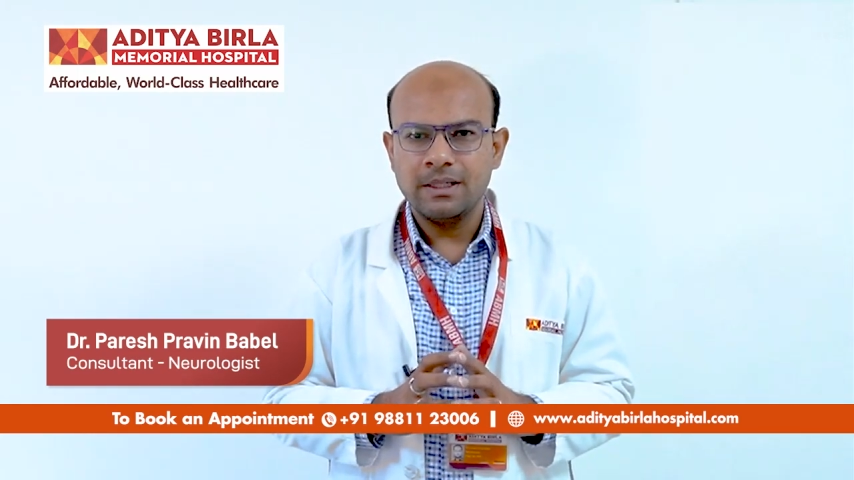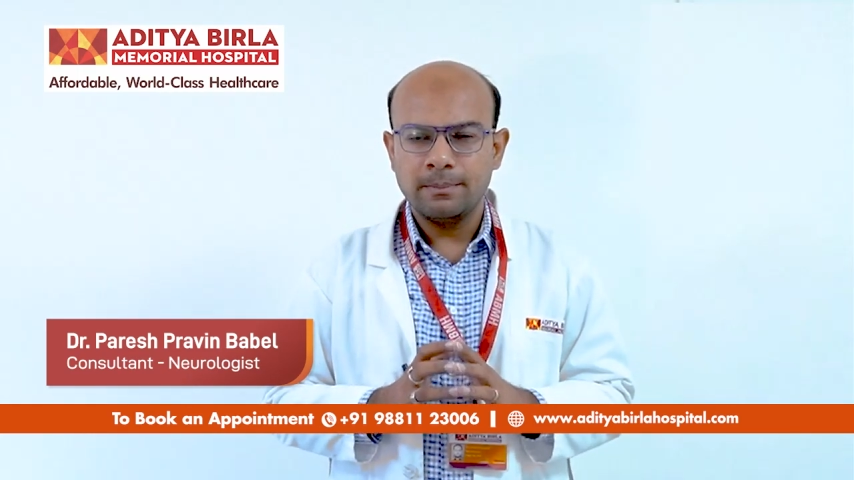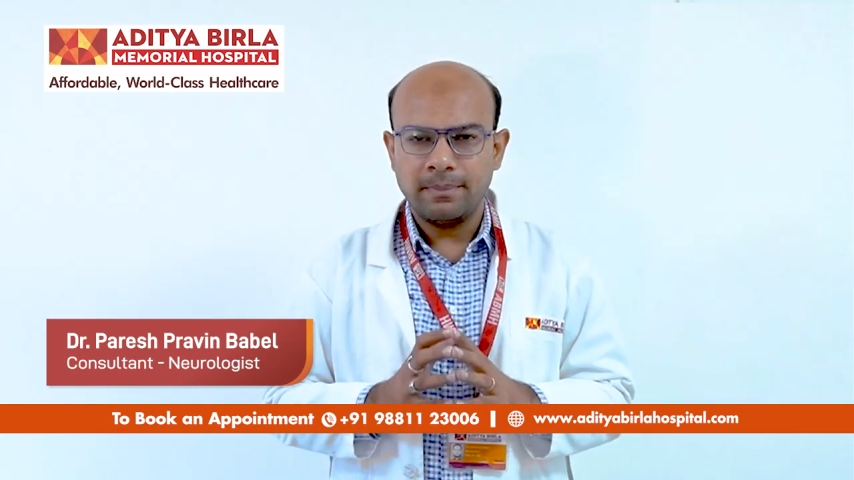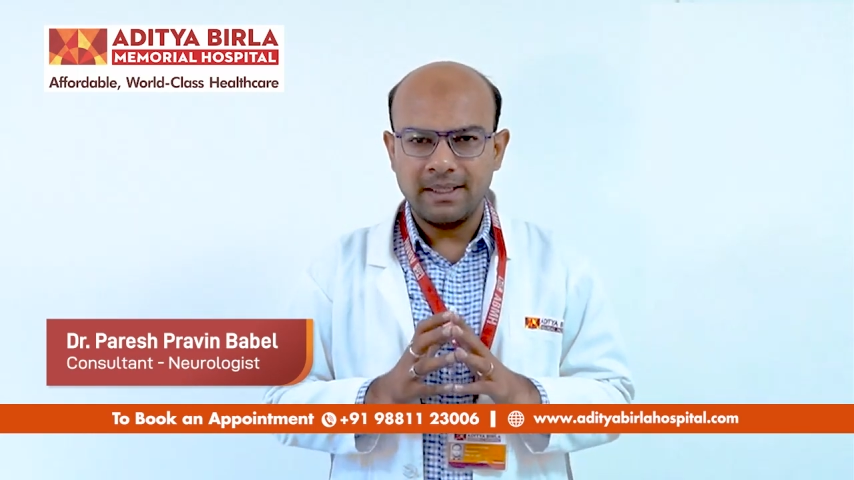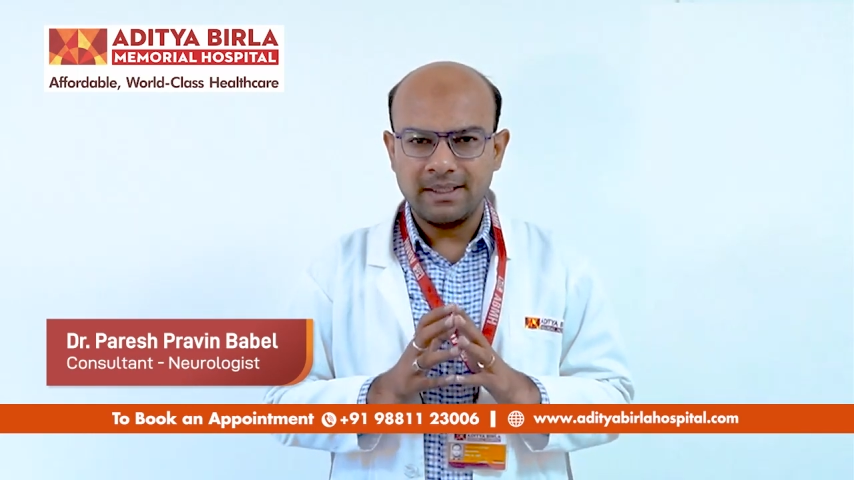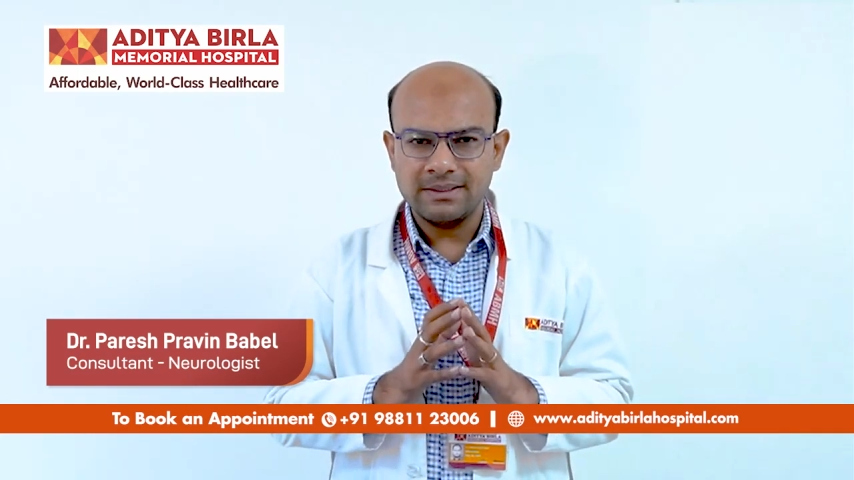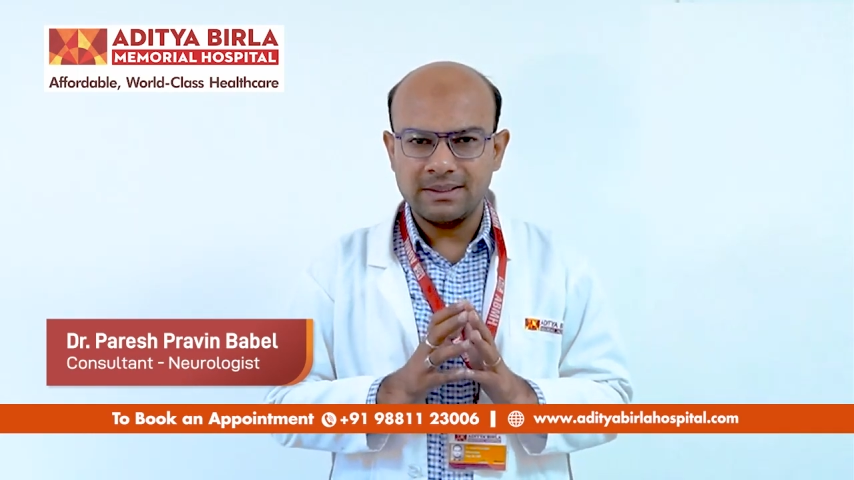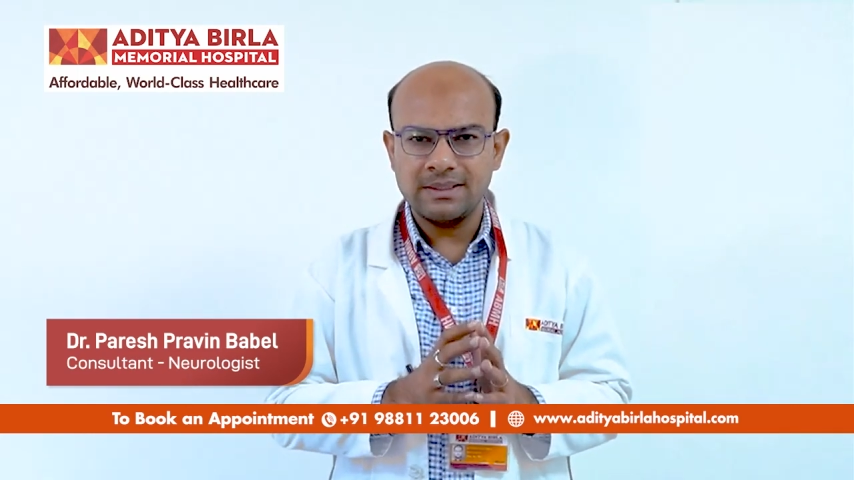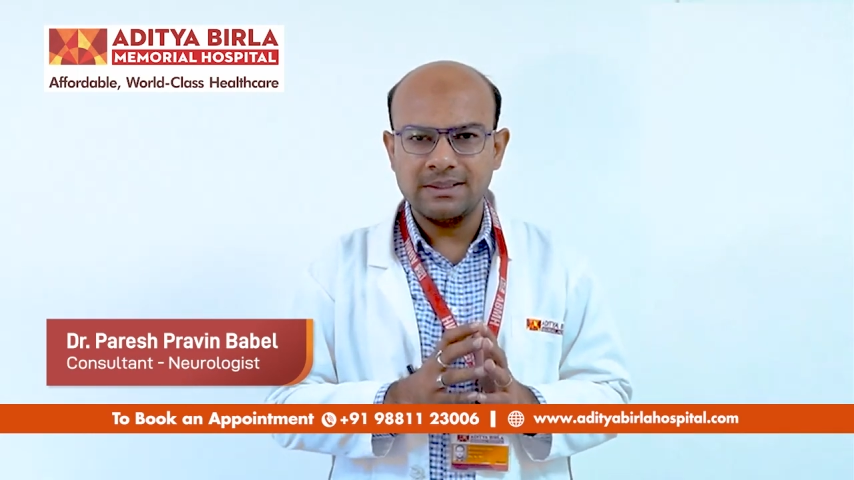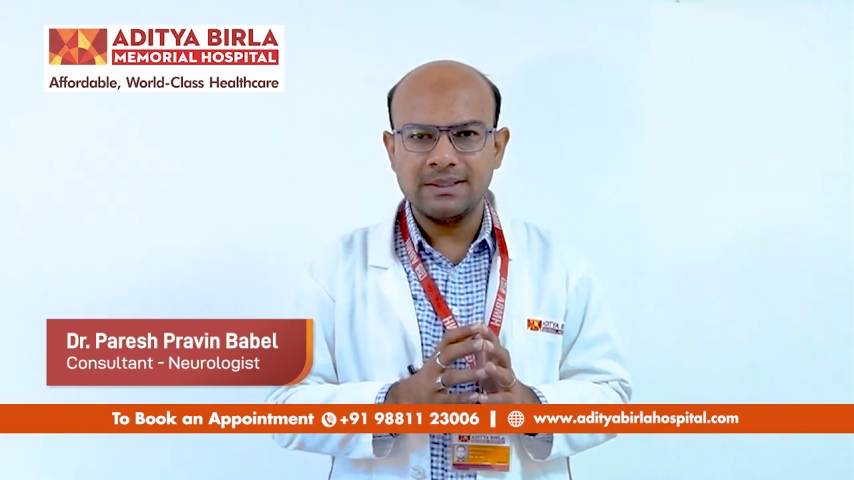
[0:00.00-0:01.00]
Parkinson's
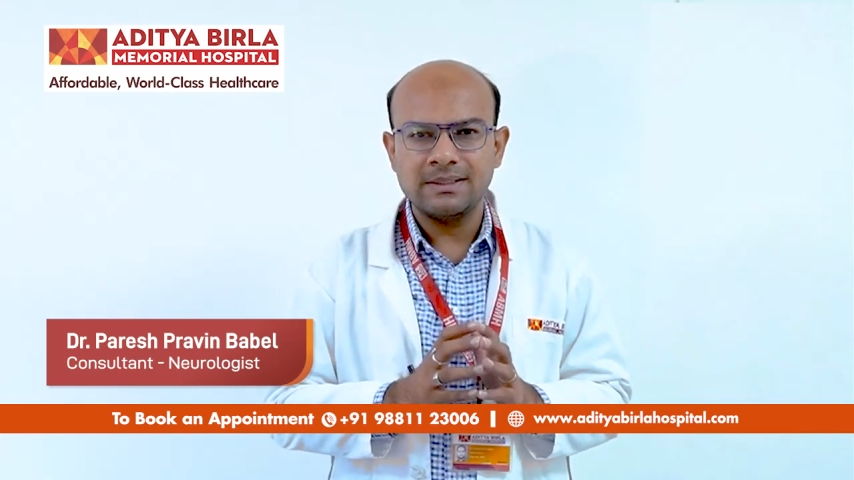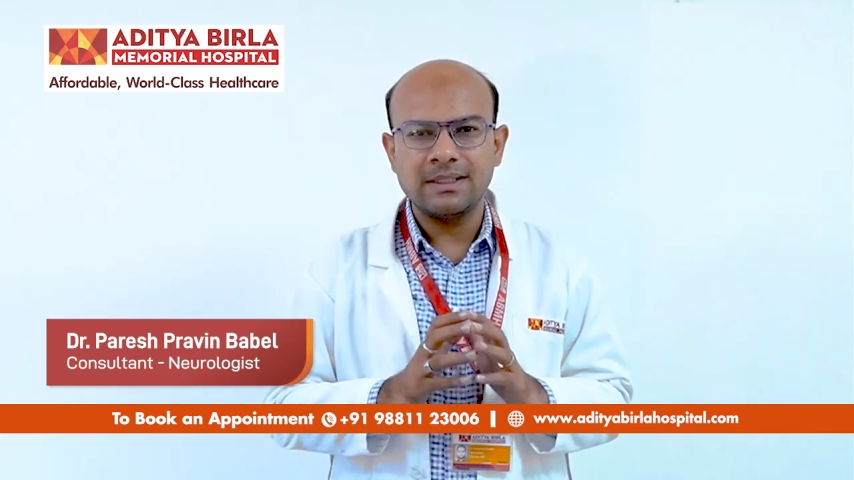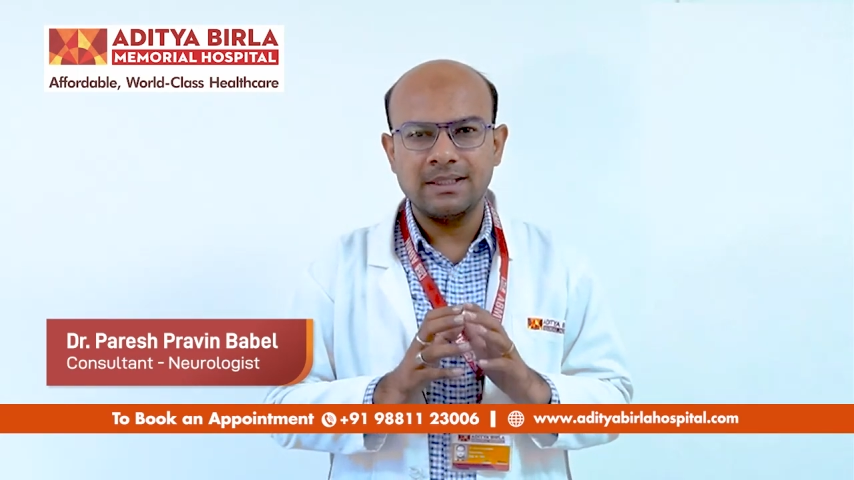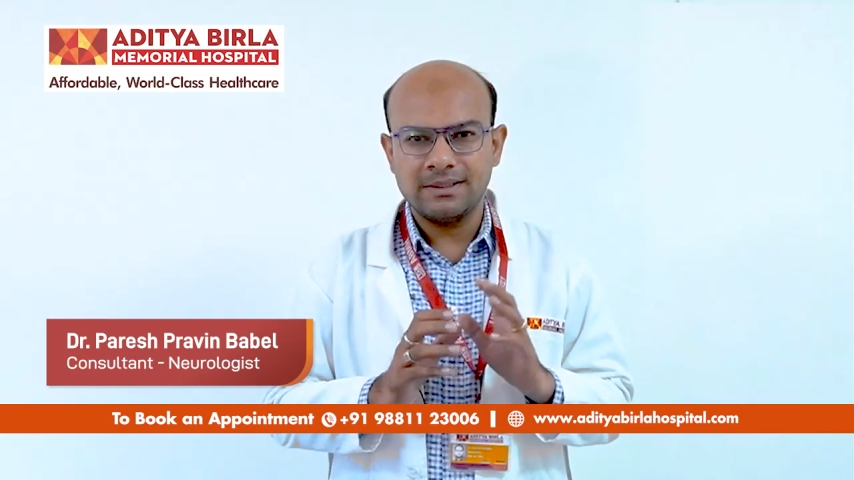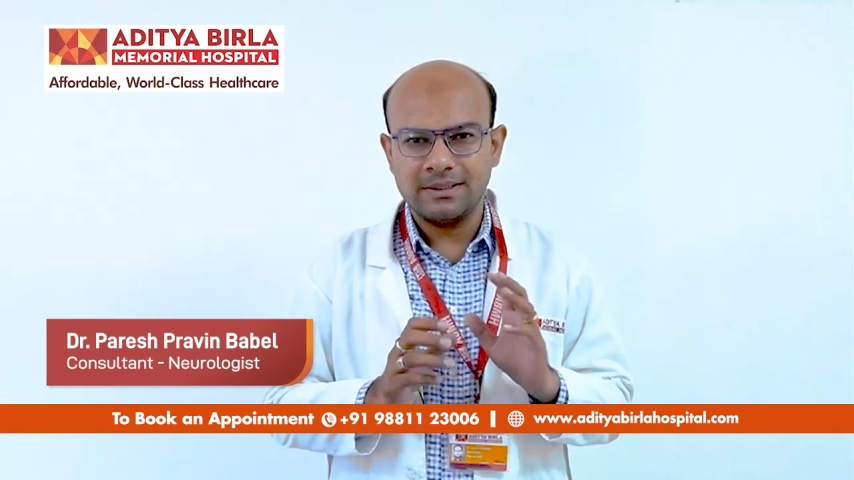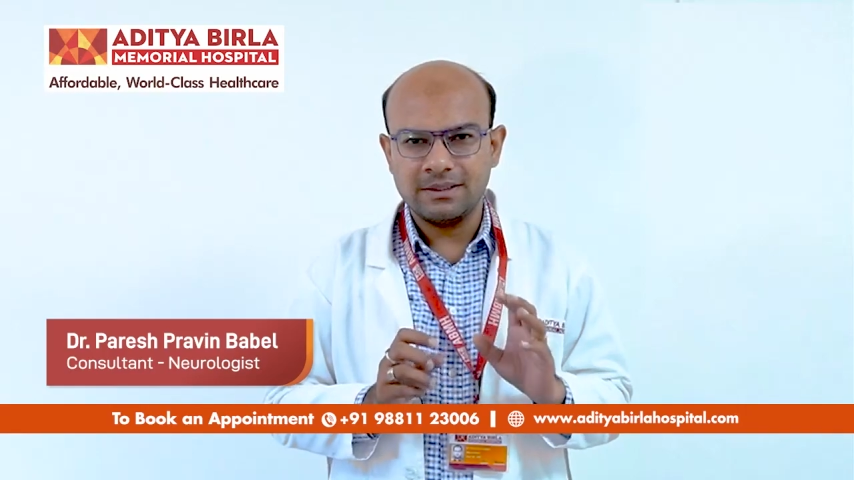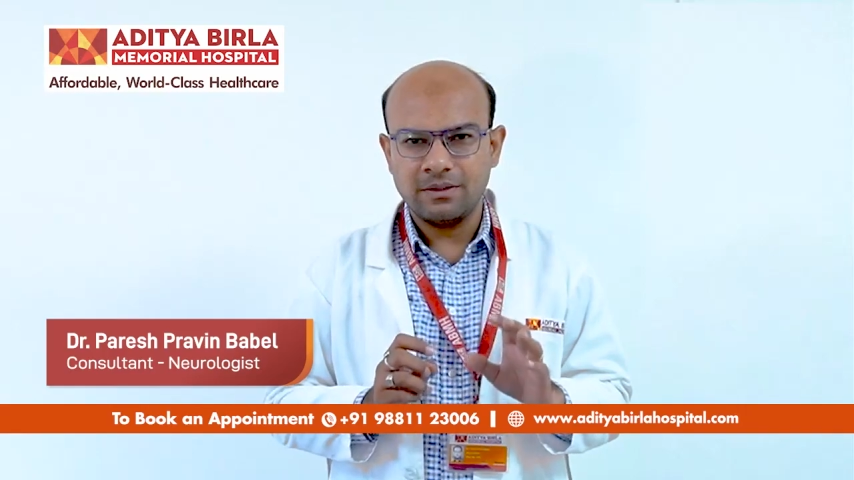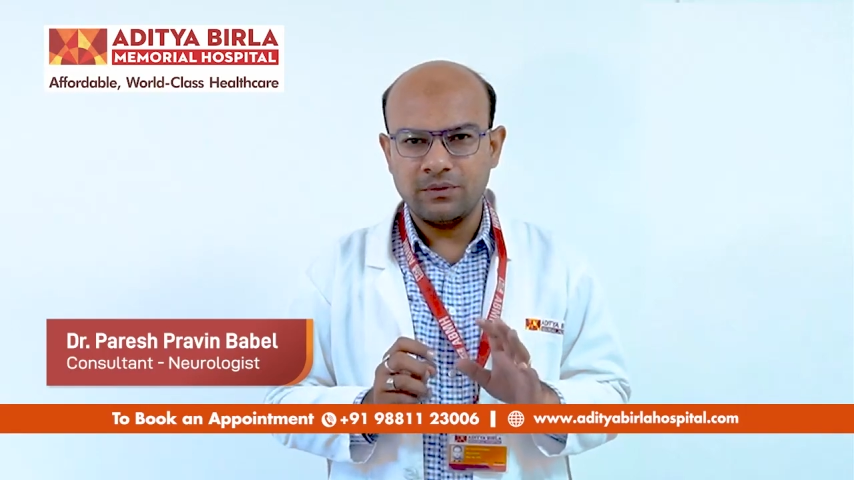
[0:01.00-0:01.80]
disease is a disease